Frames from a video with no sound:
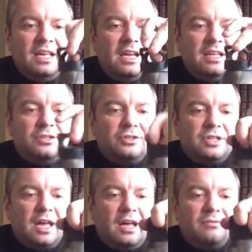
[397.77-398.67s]
And it's just
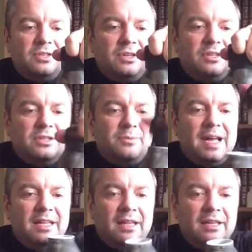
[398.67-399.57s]
a half turn as
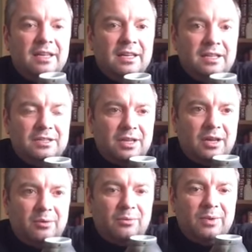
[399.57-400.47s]
well,
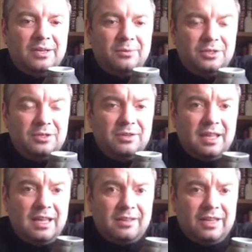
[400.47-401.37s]
so once you do get
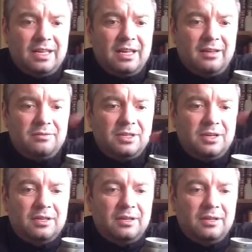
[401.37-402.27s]
the hang of it, half
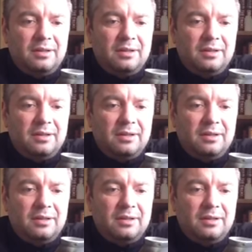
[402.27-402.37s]
turn,